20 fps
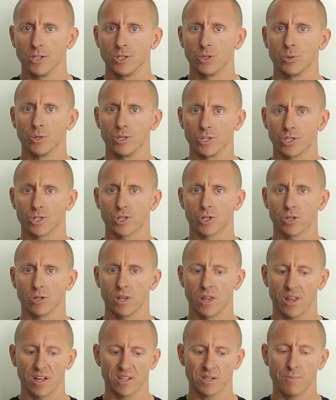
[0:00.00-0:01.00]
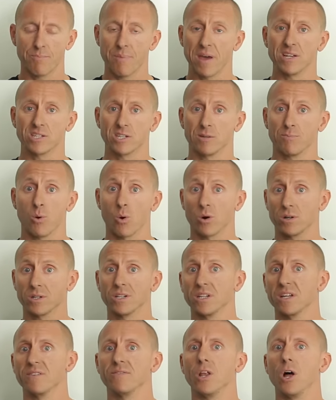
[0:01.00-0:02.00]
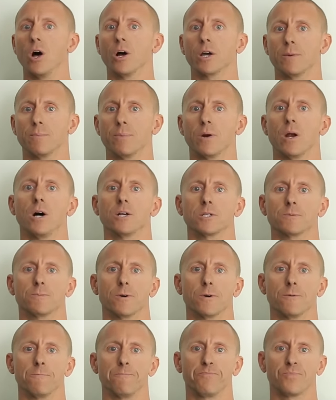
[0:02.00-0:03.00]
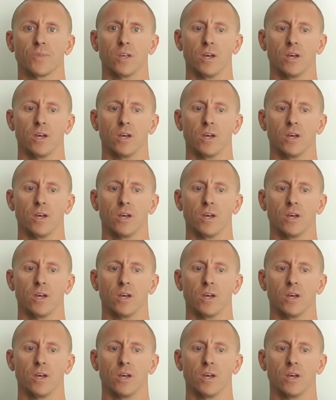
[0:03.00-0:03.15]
to ensure that that's a base support to live long and prosper,